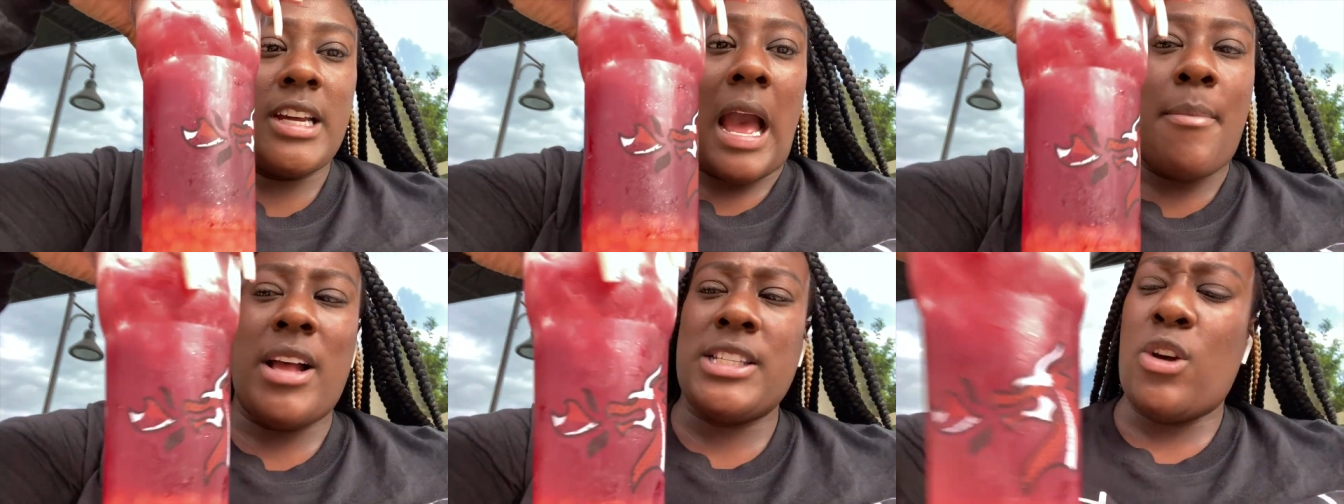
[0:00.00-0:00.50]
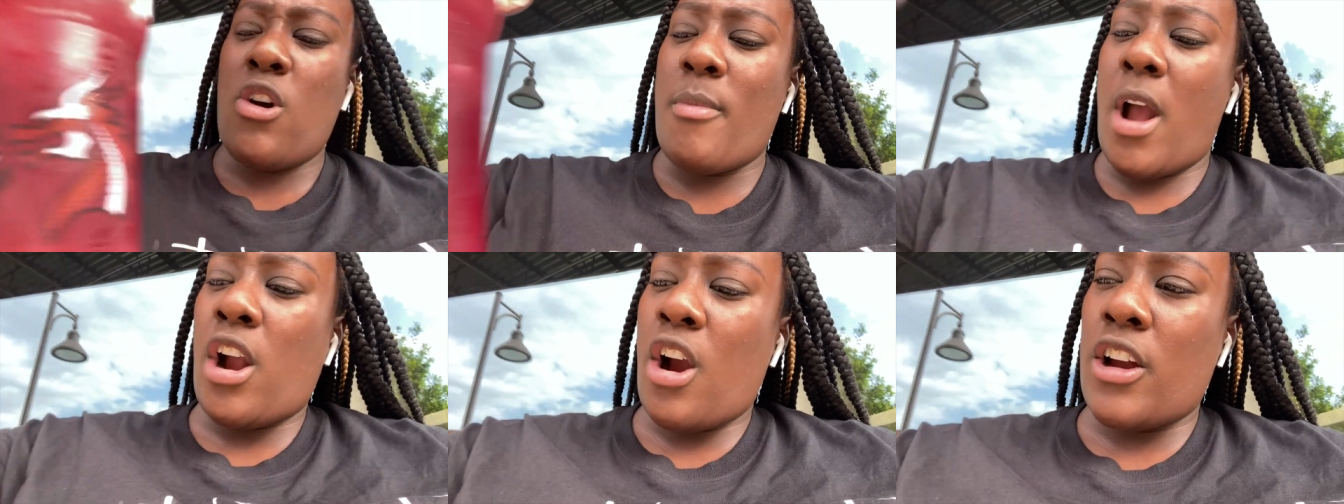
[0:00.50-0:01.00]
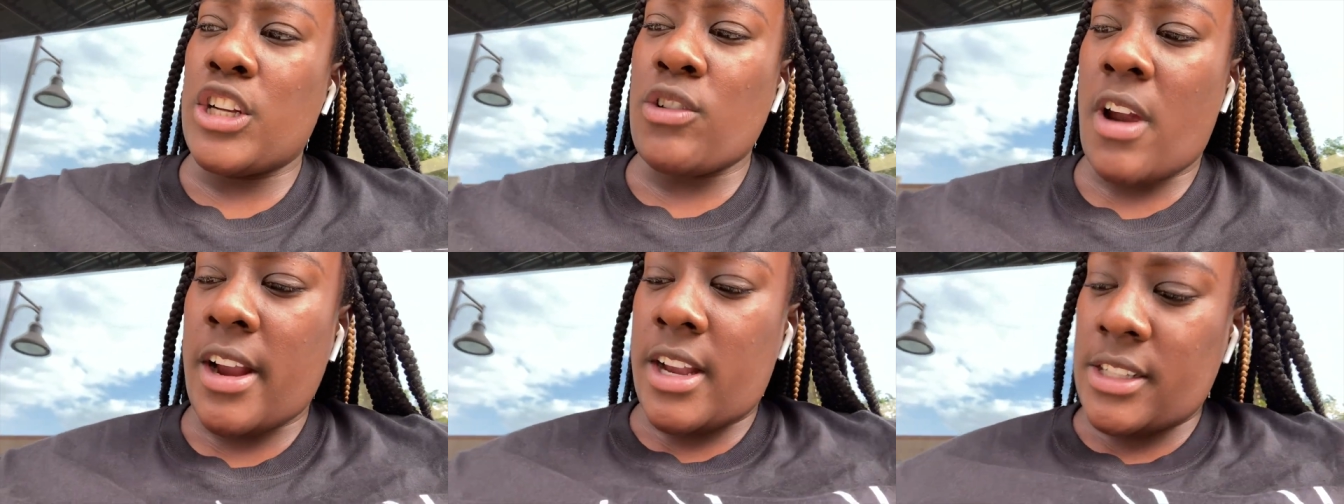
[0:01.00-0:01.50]
I'm about to go in my car and
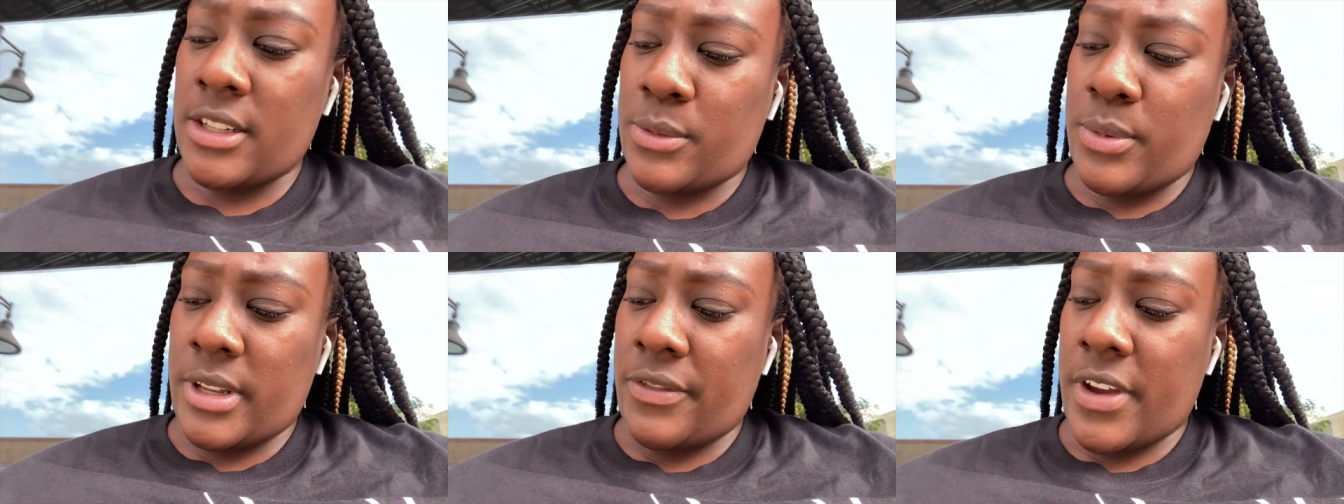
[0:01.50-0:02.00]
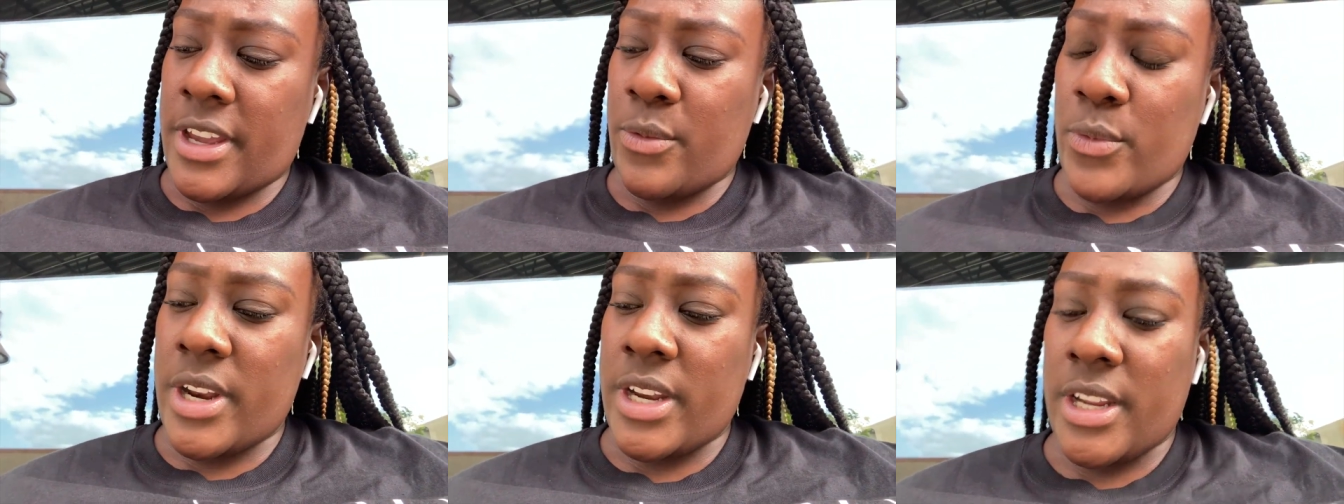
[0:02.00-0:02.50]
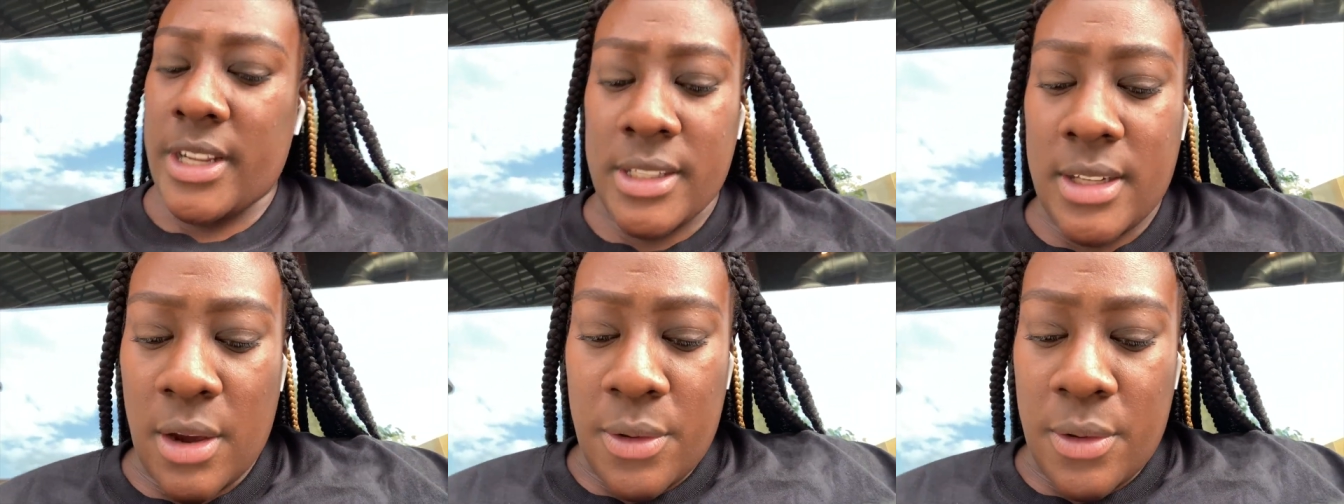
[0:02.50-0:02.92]
try because it's really fucking windy. So,